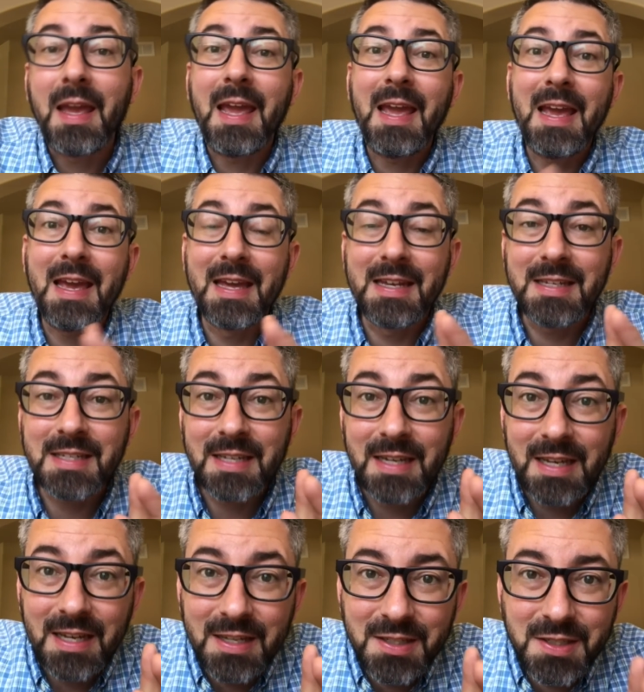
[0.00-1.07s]
And
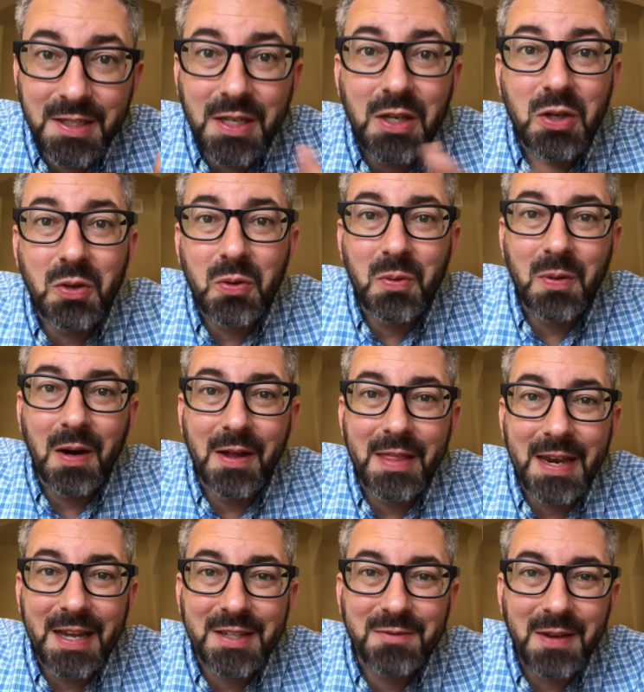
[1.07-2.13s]
see you on
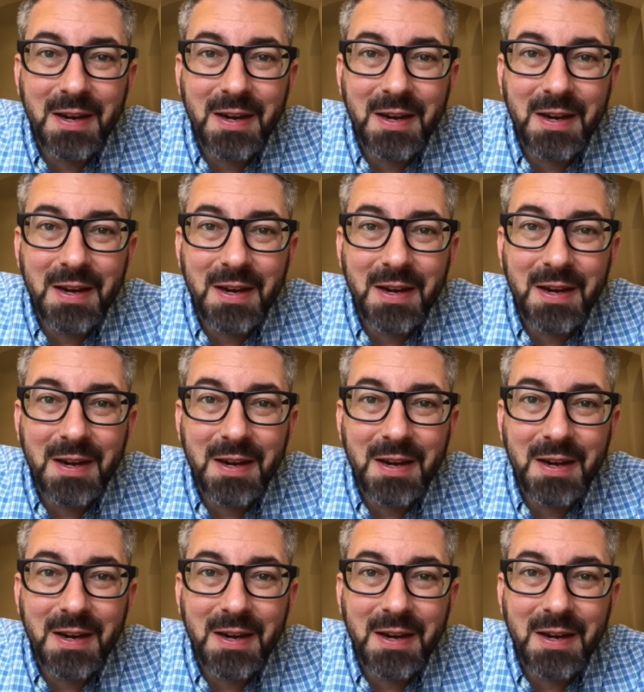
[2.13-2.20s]
the next